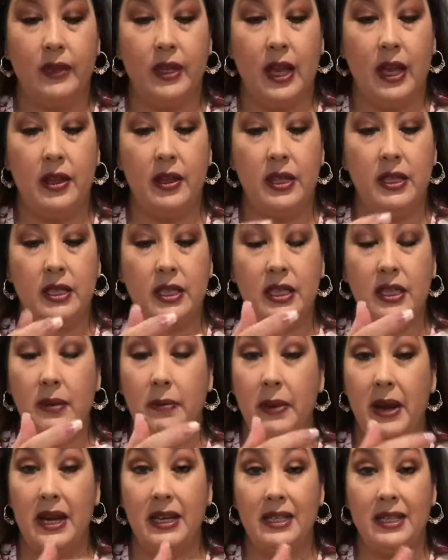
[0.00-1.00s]
this is the
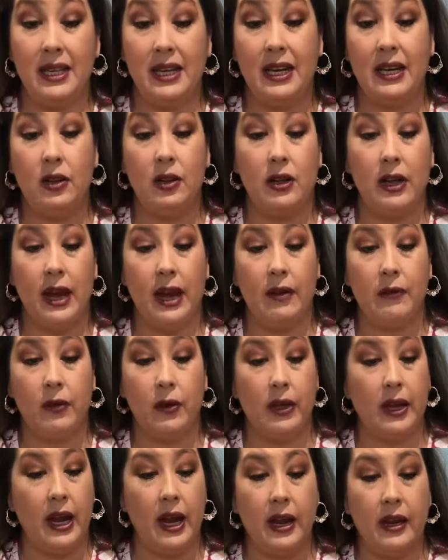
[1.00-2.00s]
best it'll
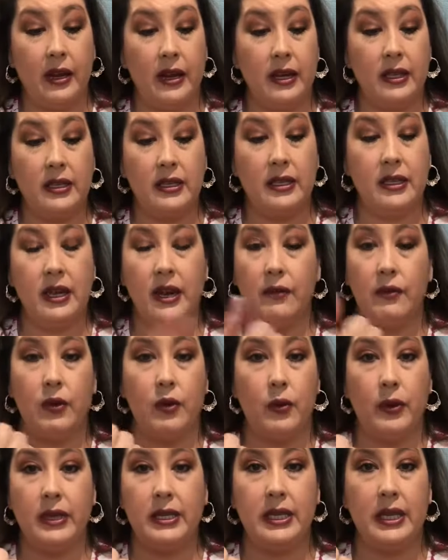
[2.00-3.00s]
ever get. It's never
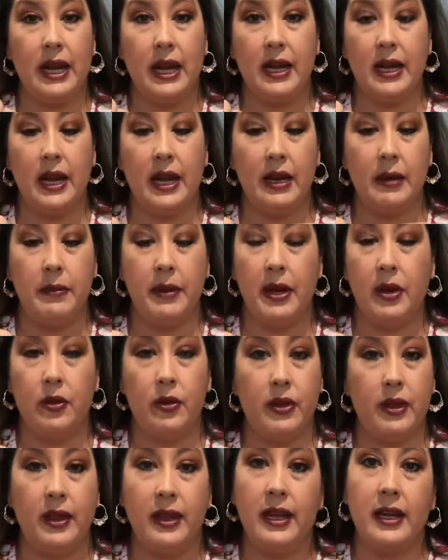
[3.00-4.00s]
going to get any
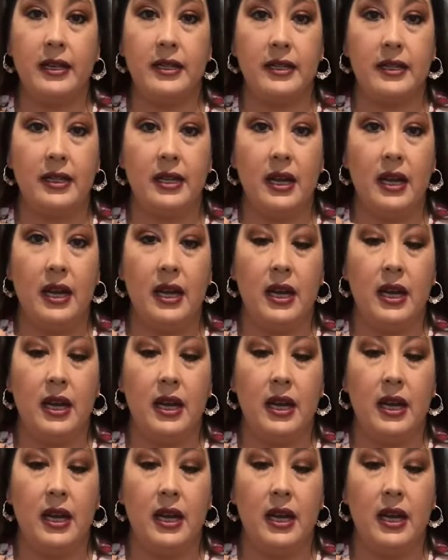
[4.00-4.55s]
better than this.